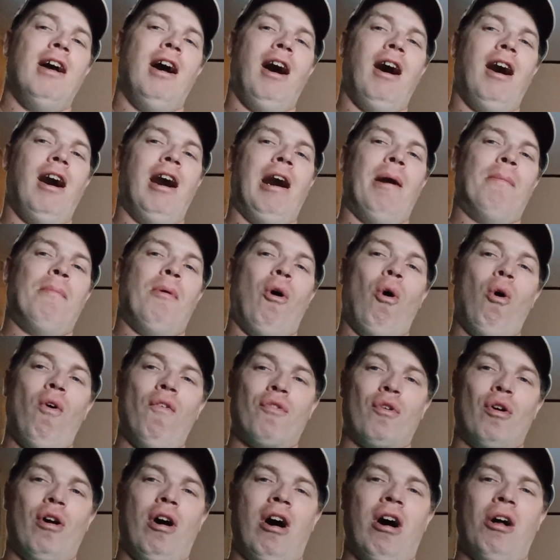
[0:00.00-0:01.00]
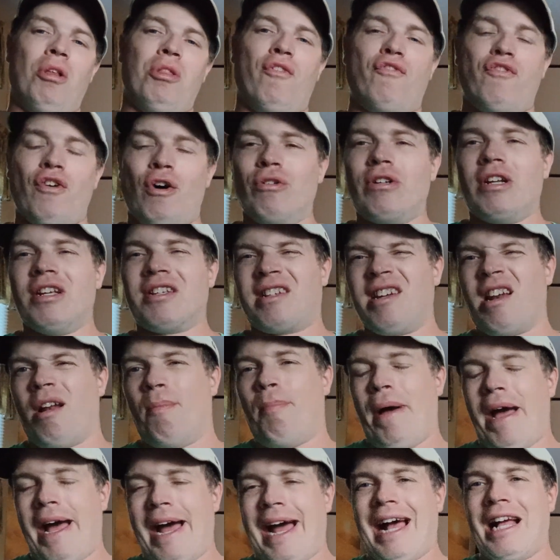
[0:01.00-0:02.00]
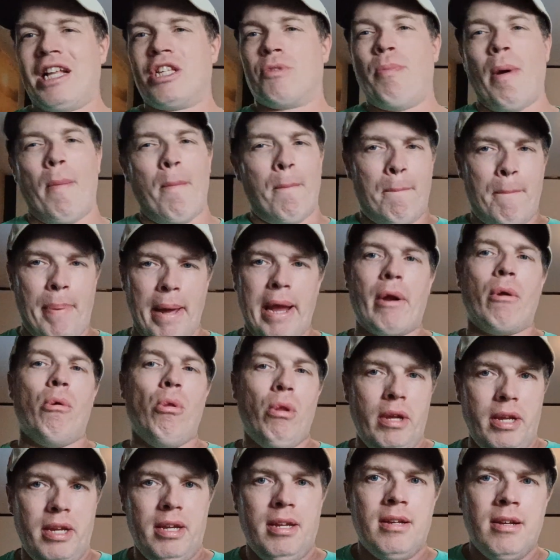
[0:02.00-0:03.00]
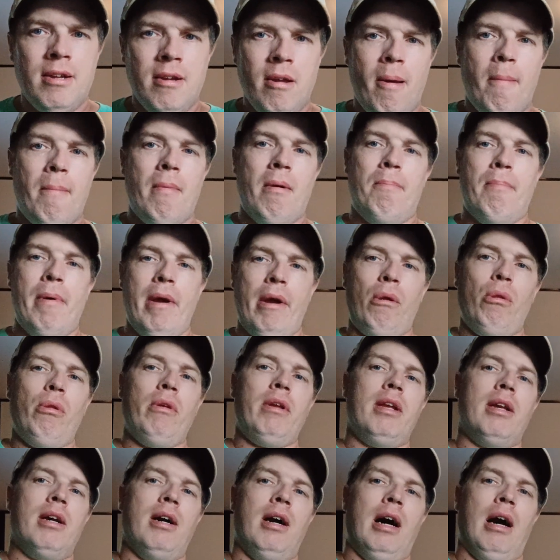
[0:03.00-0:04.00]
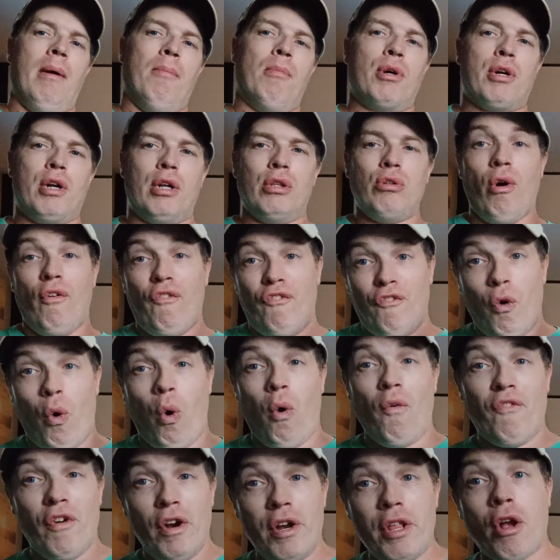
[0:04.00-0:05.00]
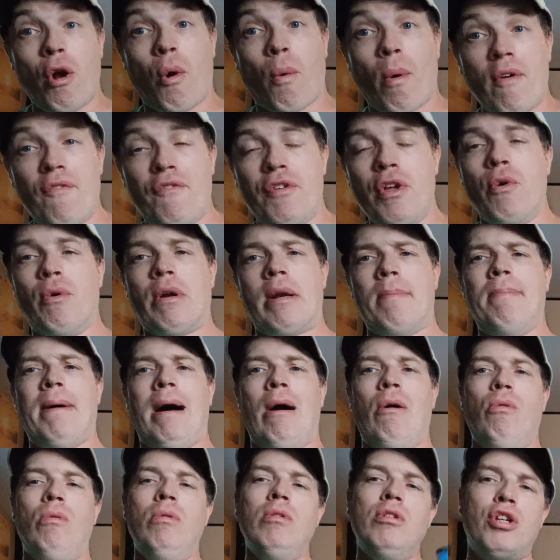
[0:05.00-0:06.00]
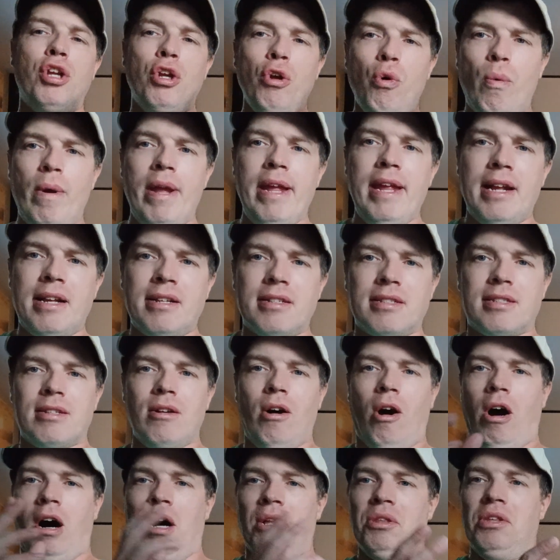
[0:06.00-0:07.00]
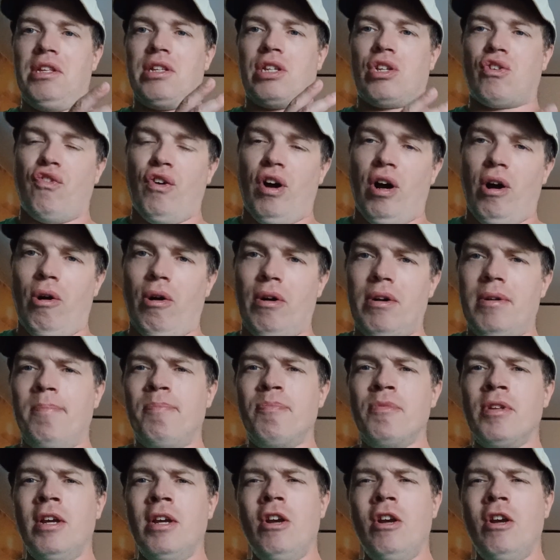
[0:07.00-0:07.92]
Overall, the phone does get a pass, but barely. We're going to do a full video review in about 2 weeks on this phone.